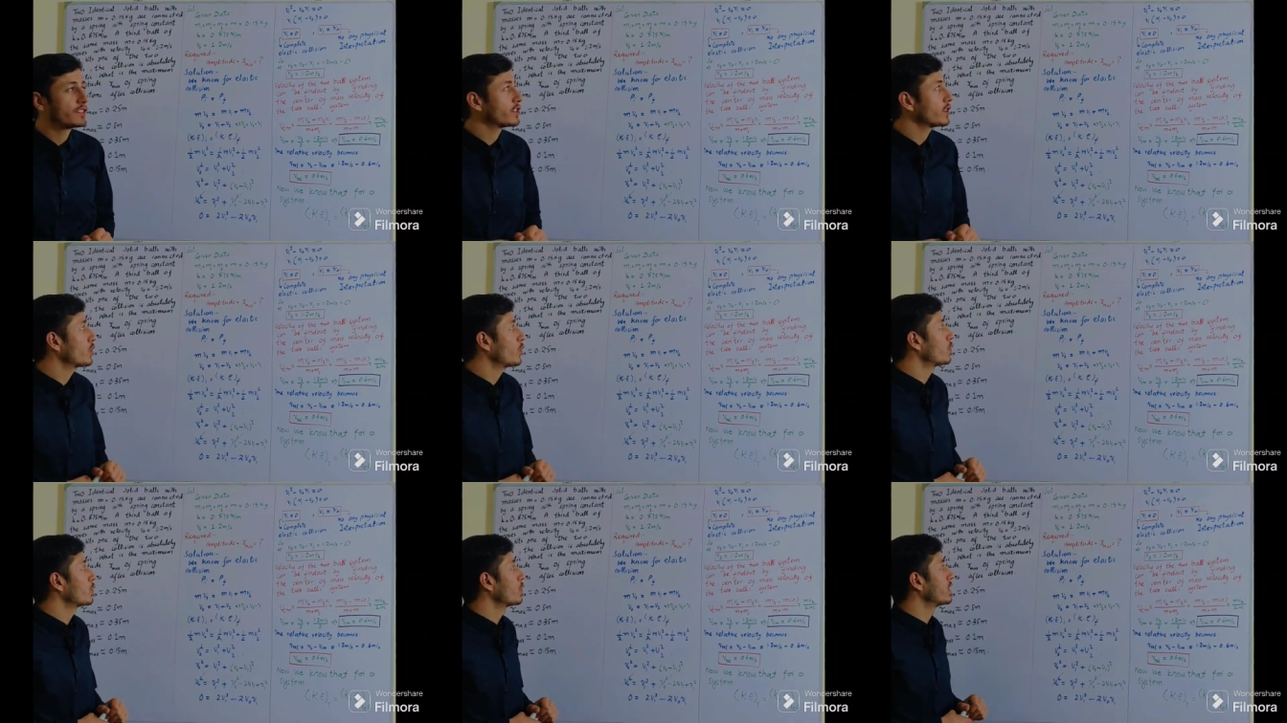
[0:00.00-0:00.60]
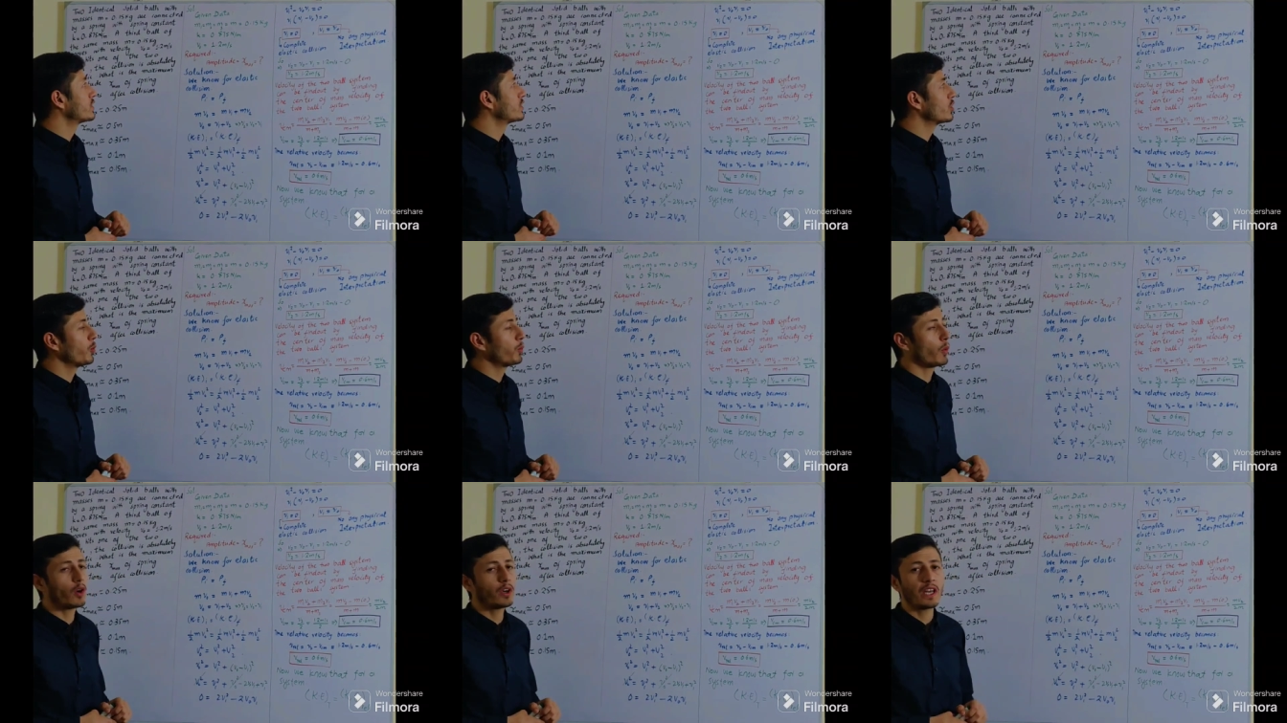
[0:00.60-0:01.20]
is equal to the
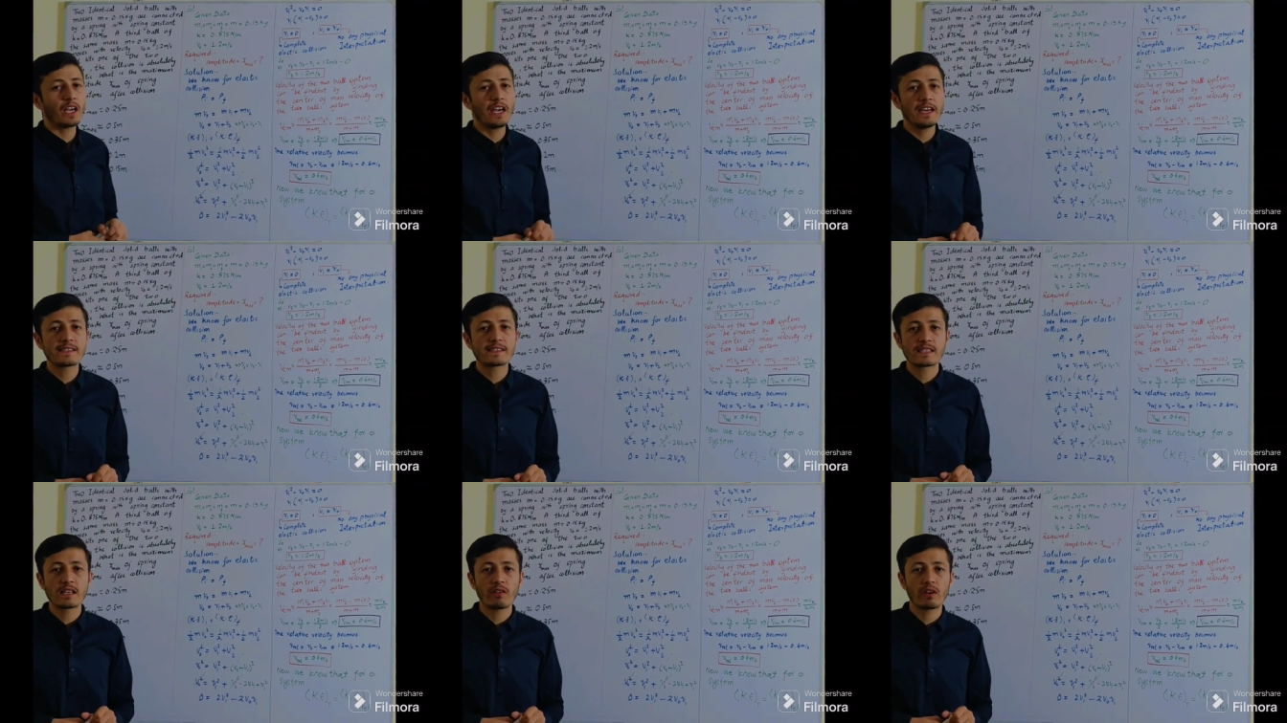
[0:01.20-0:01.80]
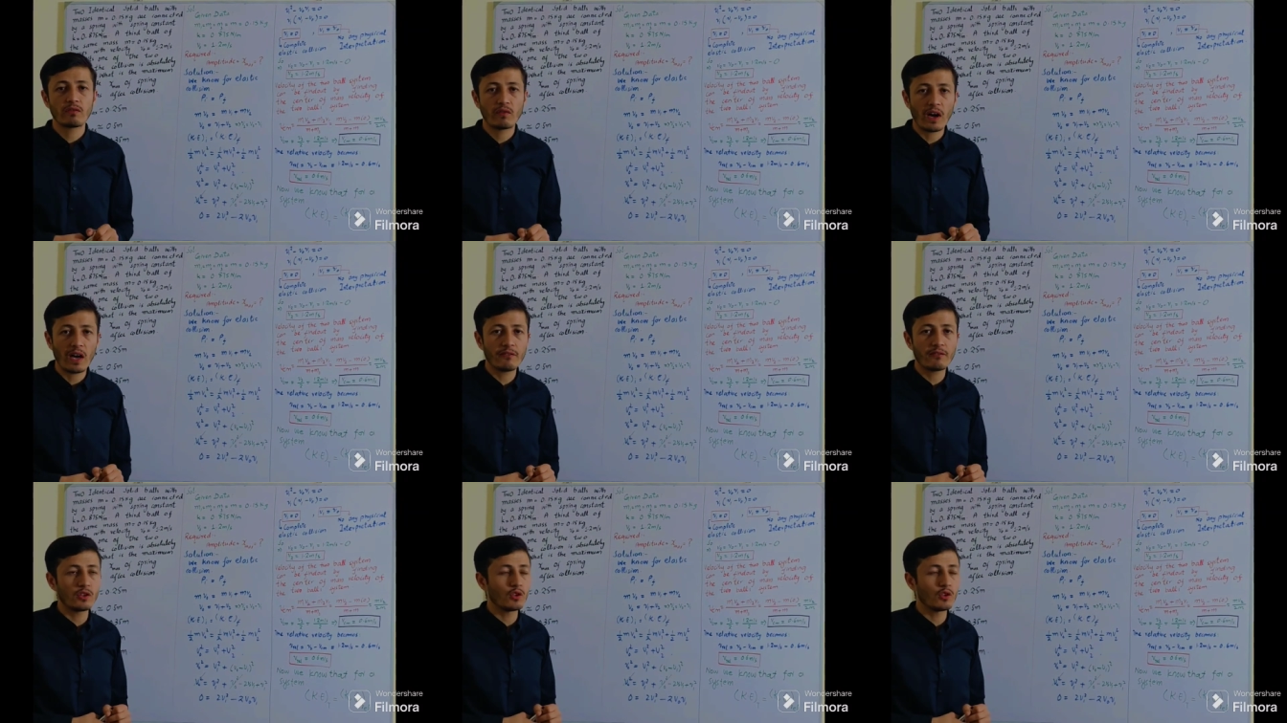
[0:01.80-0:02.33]
0.875